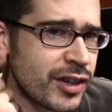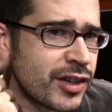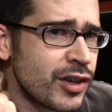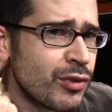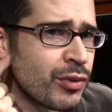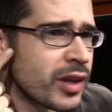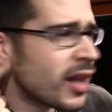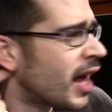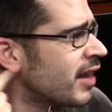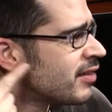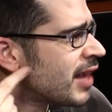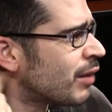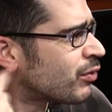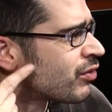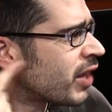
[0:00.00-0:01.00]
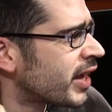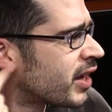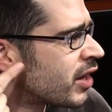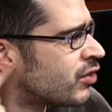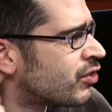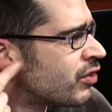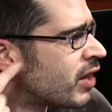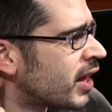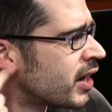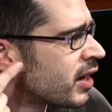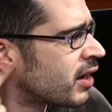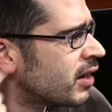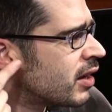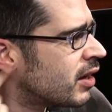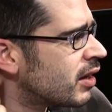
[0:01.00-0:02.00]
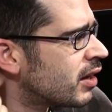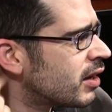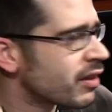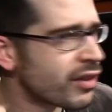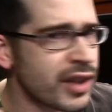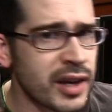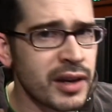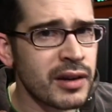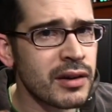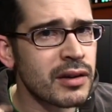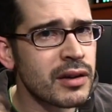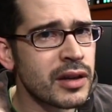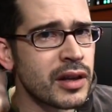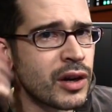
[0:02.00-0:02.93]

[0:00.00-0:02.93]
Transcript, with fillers: Did you realize that was like a genetic thing?